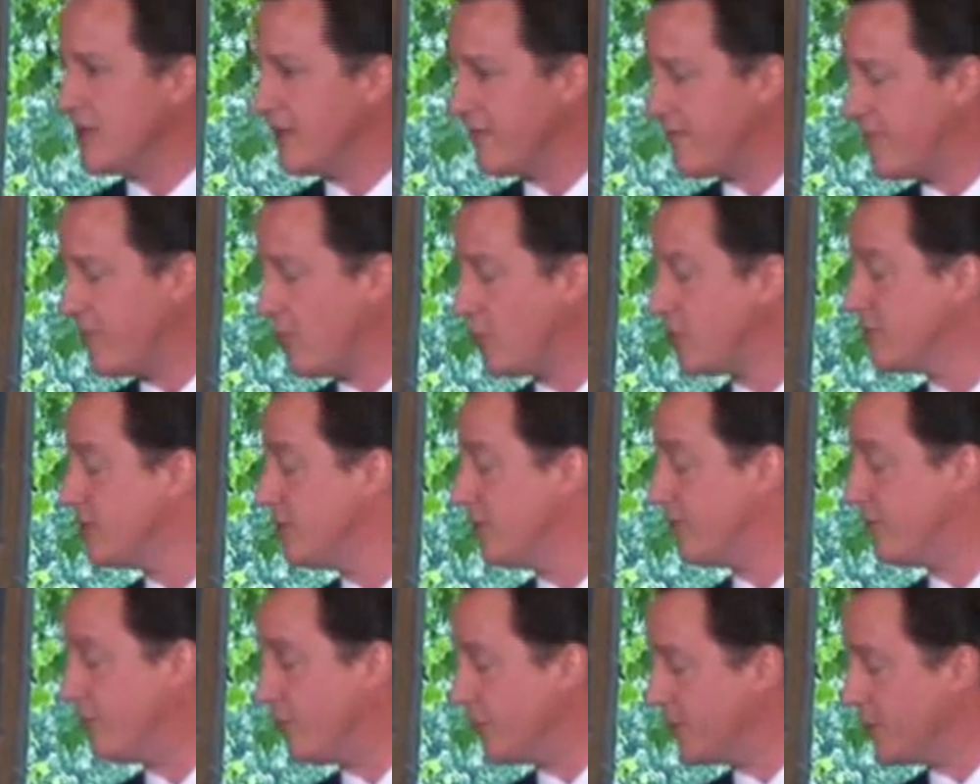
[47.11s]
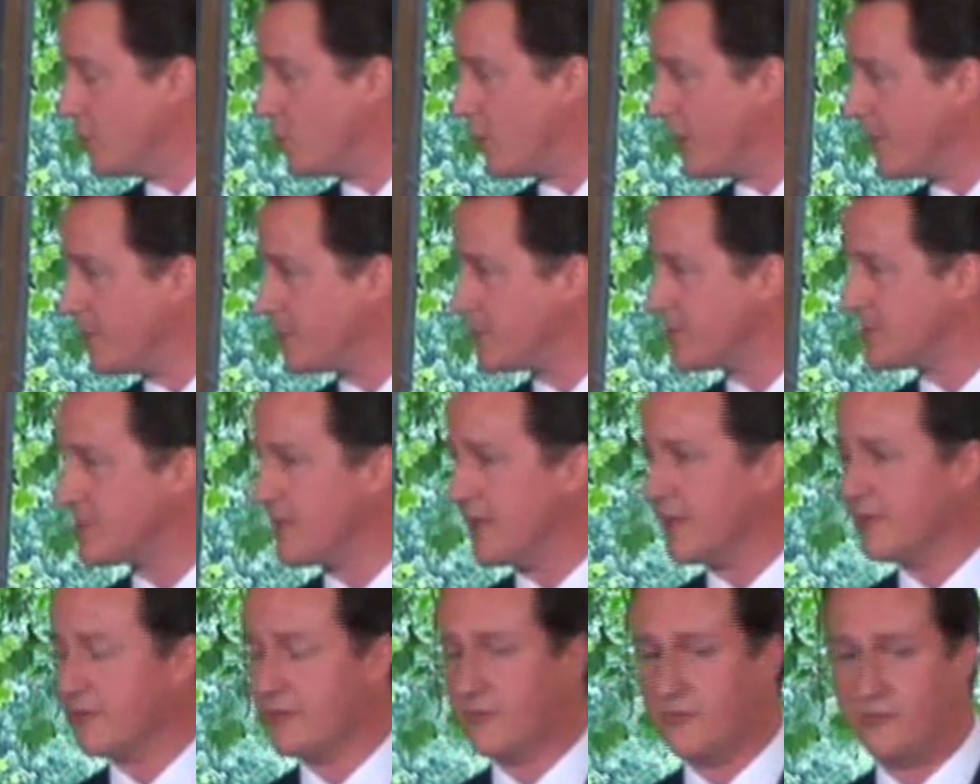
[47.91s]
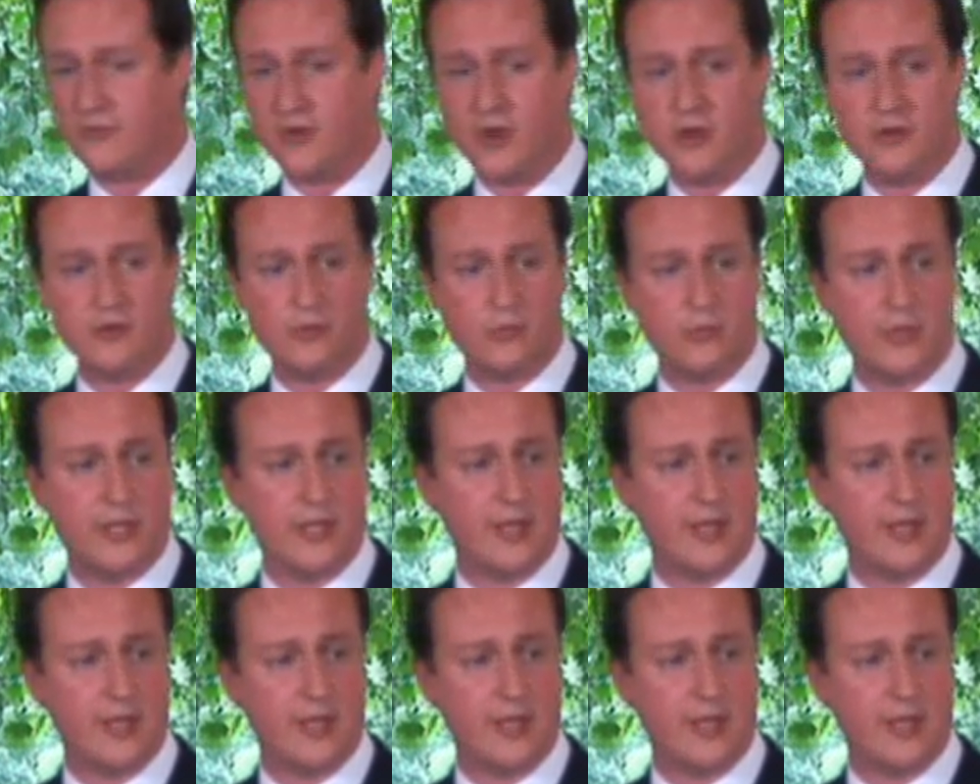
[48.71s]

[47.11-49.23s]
hit 40 or 41% of the vote.